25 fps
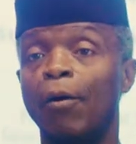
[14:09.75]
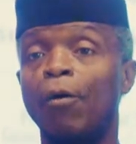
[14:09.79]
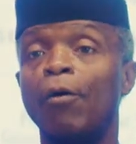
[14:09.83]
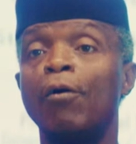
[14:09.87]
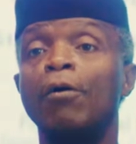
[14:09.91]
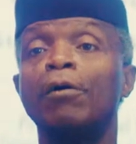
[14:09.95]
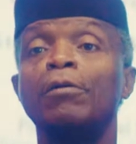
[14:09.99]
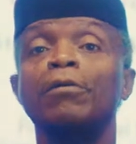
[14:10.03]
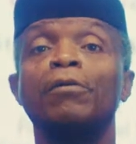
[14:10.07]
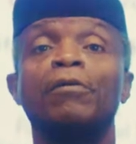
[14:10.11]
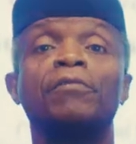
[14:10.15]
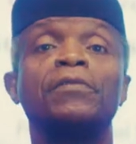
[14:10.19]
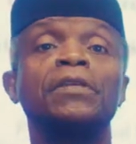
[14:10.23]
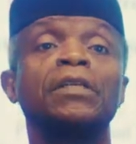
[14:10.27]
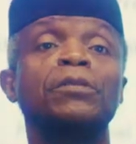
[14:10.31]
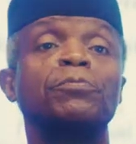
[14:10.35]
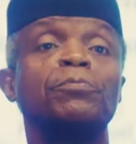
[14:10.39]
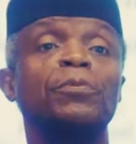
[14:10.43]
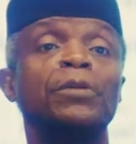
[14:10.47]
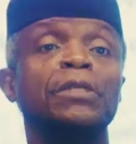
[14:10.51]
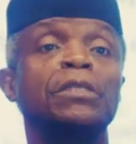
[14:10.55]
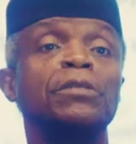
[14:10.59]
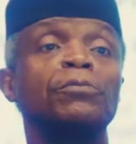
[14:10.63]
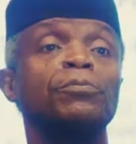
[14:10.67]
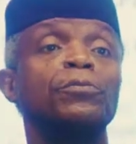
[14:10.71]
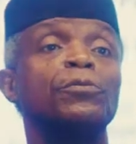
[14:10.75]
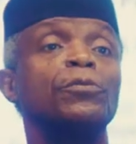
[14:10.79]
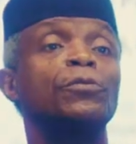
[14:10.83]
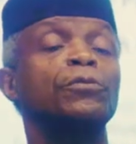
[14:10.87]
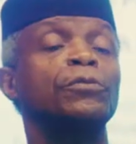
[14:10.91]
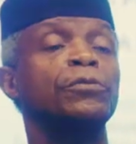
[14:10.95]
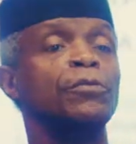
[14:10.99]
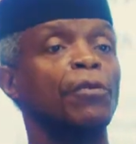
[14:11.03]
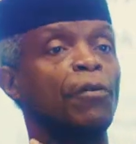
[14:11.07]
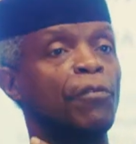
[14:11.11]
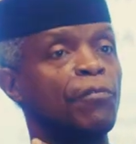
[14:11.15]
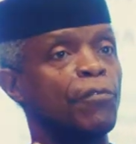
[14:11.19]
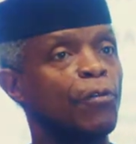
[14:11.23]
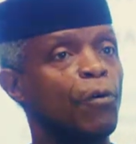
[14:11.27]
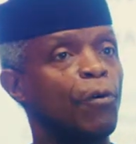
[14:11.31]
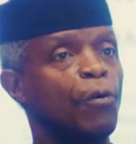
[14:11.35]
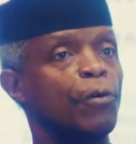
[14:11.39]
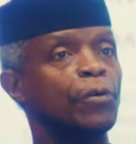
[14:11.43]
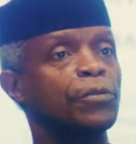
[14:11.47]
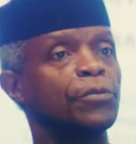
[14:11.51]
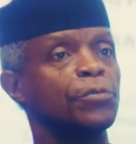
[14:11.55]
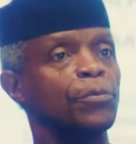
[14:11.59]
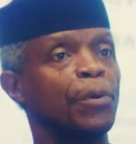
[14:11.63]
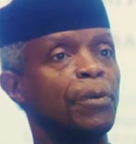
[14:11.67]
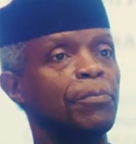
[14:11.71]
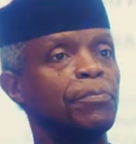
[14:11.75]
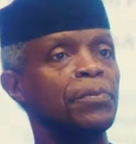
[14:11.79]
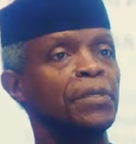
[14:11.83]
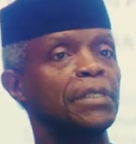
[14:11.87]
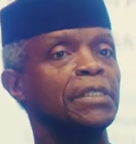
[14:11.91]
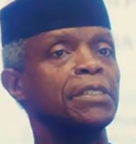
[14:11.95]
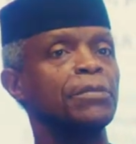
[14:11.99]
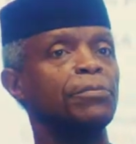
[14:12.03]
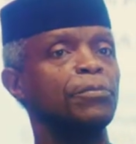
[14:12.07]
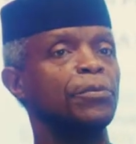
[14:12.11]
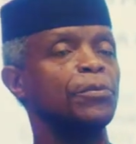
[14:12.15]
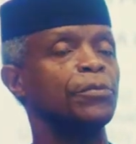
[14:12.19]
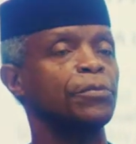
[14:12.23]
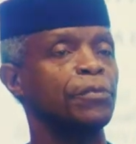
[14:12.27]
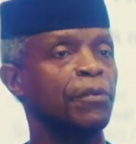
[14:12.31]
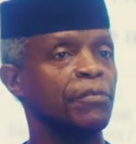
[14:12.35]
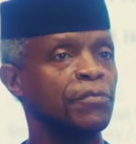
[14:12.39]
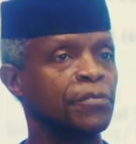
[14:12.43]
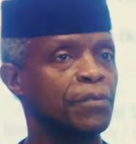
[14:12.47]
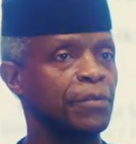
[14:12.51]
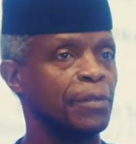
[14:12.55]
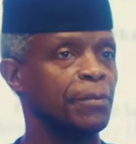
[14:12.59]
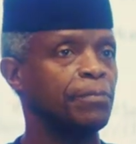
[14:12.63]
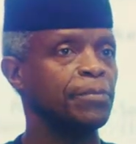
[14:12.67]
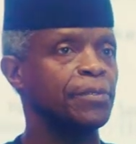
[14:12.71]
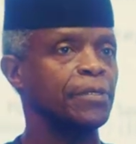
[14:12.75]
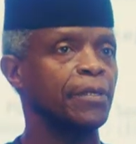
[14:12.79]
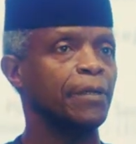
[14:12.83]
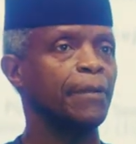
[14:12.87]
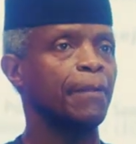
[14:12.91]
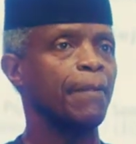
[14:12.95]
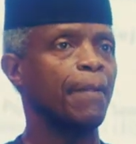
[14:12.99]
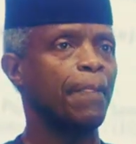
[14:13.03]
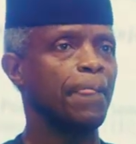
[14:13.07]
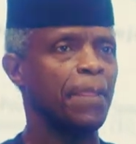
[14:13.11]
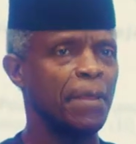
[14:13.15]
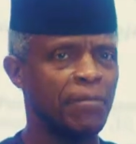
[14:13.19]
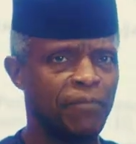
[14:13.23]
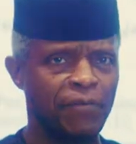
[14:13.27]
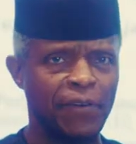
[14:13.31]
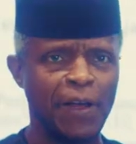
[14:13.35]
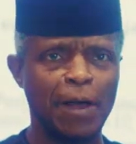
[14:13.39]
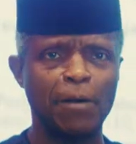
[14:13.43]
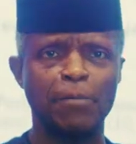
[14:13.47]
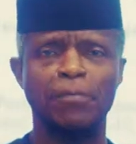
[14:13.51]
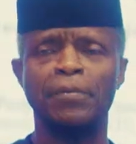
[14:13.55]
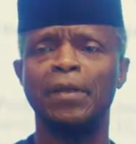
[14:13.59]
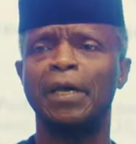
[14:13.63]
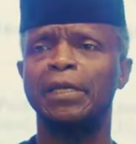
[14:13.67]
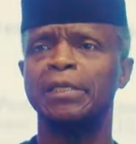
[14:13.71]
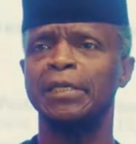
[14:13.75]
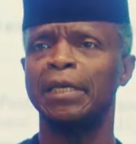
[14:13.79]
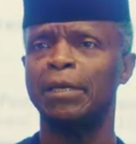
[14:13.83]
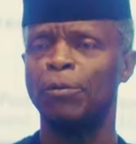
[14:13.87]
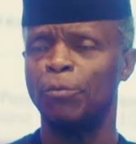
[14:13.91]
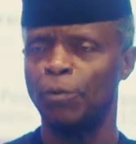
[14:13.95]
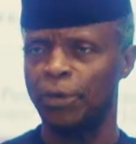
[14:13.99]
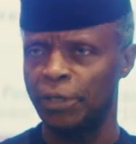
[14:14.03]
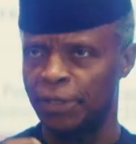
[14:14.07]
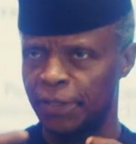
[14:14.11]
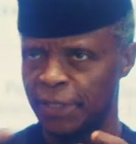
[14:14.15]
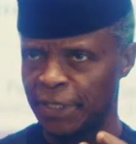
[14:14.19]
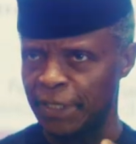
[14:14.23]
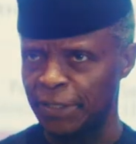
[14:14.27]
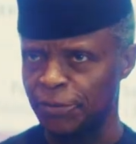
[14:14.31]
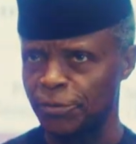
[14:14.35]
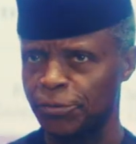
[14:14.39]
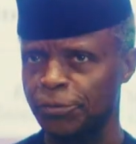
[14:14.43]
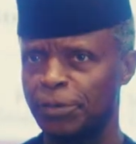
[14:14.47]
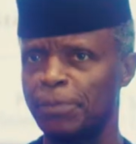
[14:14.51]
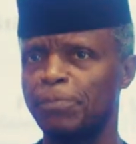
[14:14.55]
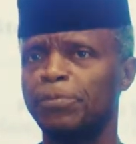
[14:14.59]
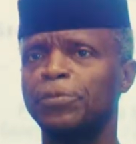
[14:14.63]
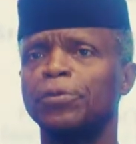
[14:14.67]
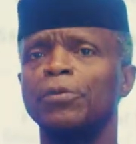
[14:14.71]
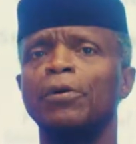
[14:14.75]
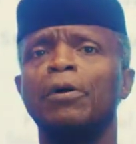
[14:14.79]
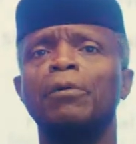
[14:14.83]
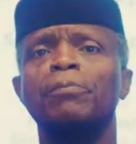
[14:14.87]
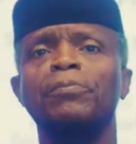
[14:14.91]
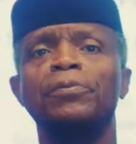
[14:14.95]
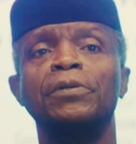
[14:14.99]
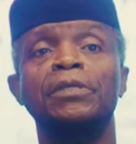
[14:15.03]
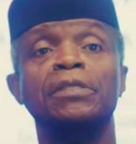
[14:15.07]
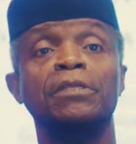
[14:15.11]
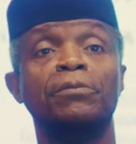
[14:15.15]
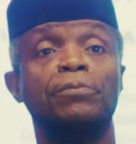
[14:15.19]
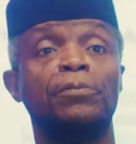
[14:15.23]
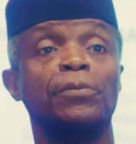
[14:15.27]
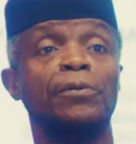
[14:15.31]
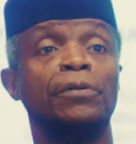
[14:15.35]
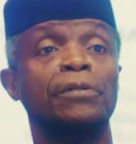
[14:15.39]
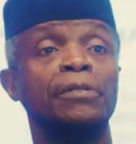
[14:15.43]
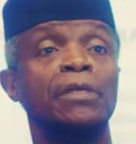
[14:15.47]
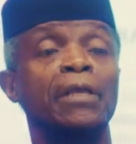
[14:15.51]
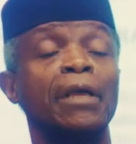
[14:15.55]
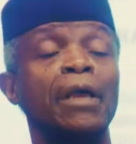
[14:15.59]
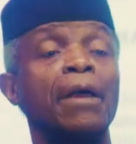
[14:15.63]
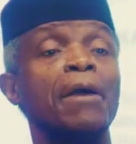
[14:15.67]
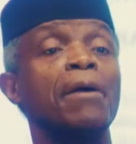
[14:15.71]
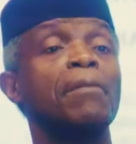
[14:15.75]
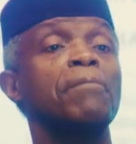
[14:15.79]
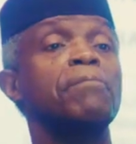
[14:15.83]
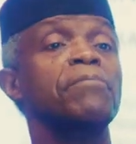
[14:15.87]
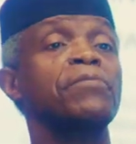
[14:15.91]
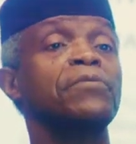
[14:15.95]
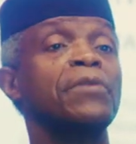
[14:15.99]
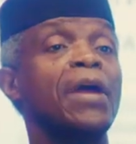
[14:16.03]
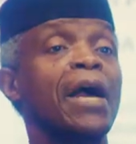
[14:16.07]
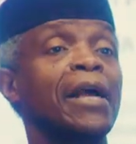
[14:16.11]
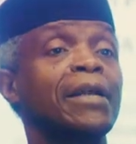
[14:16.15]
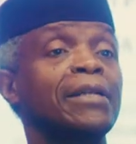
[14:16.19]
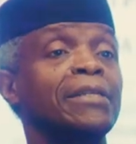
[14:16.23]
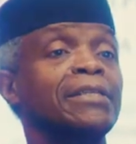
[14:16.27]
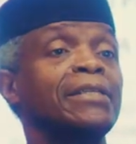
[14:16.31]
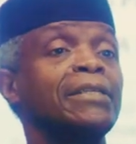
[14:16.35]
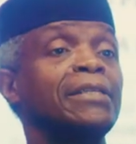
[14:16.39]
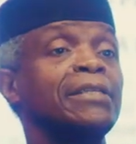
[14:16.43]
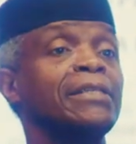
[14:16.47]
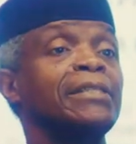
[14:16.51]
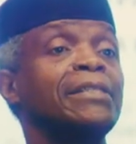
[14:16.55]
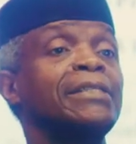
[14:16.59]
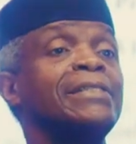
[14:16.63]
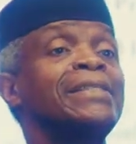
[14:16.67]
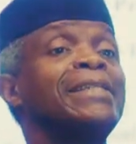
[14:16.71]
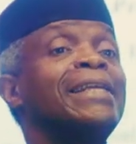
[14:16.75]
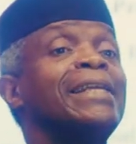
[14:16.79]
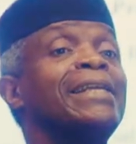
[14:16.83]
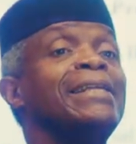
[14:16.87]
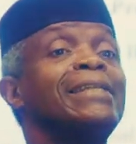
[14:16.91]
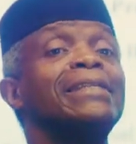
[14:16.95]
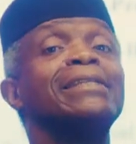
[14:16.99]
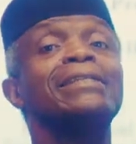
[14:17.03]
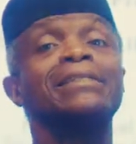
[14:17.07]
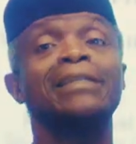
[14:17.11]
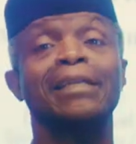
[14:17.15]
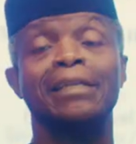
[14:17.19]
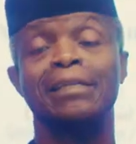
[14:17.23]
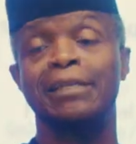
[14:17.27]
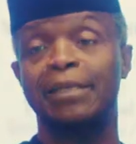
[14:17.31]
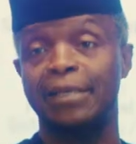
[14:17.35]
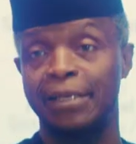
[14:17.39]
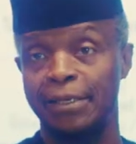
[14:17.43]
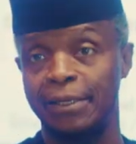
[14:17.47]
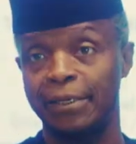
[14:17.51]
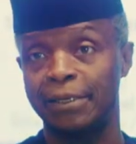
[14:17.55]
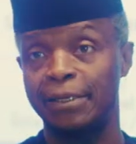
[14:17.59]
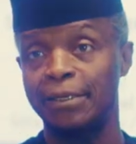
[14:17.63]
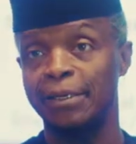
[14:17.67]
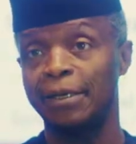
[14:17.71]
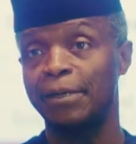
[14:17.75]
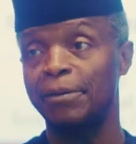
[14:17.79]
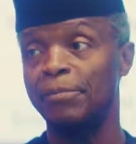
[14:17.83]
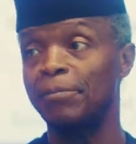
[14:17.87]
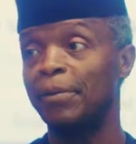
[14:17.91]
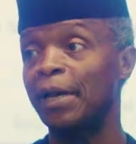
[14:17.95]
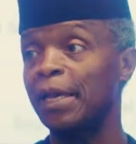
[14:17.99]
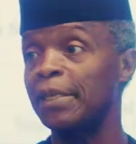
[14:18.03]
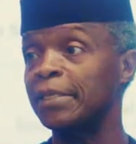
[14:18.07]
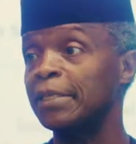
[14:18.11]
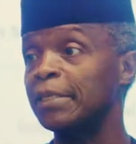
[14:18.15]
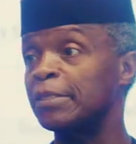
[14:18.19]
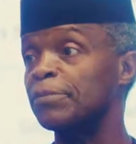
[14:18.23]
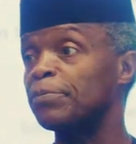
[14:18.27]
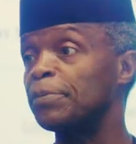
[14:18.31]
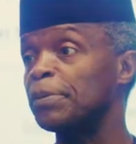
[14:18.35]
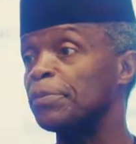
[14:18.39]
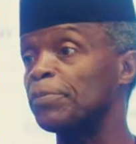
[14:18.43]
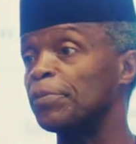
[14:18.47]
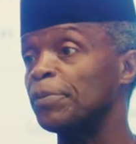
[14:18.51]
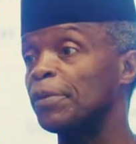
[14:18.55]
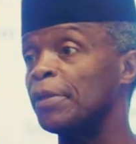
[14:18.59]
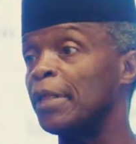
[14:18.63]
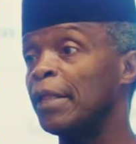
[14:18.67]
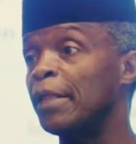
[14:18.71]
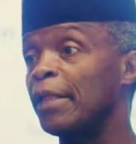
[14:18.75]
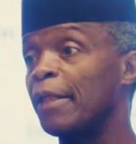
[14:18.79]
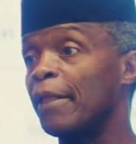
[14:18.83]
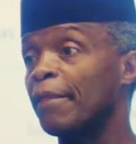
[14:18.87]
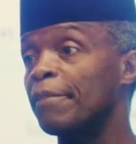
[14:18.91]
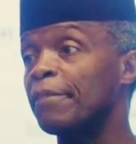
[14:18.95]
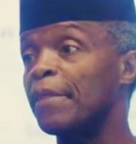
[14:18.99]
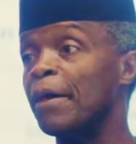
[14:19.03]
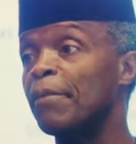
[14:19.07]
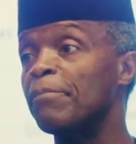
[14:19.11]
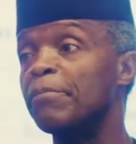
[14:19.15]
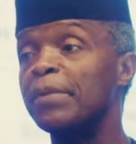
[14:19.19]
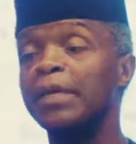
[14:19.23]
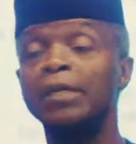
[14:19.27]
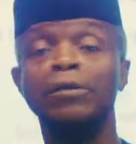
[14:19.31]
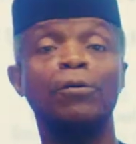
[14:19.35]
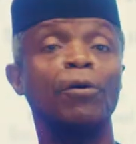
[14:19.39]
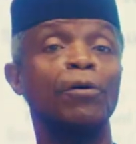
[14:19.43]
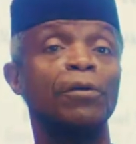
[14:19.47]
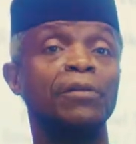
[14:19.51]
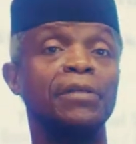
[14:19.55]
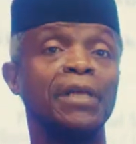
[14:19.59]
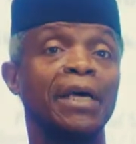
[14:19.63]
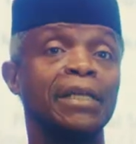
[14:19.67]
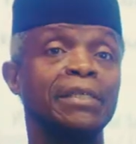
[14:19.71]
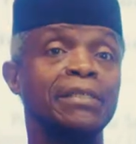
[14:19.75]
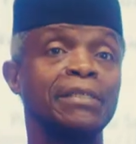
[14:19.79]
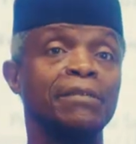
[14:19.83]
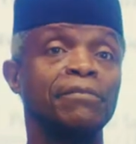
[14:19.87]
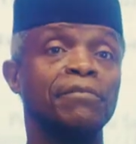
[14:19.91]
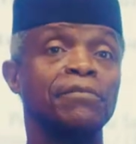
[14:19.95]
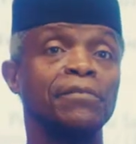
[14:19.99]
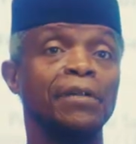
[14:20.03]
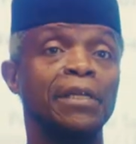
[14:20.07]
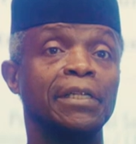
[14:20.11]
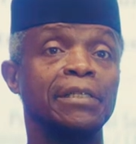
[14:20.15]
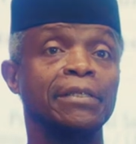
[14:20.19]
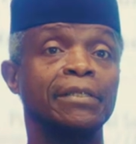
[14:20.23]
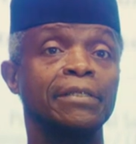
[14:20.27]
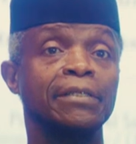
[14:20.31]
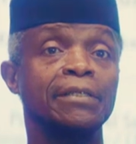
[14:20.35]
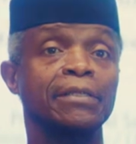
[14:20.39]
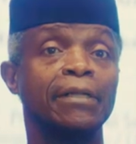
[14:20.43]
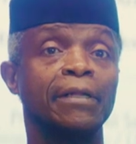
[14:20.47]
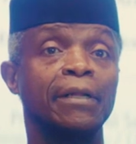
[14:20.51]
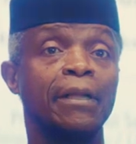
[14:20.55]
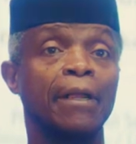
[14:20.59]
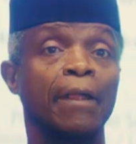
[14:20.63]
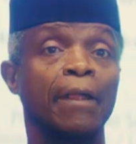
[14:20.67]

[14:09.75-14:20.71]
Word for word: All of these principles, of course, were principles of Scripture. They found that it was these scriptural principles practiced diligently by these people that made all that difference.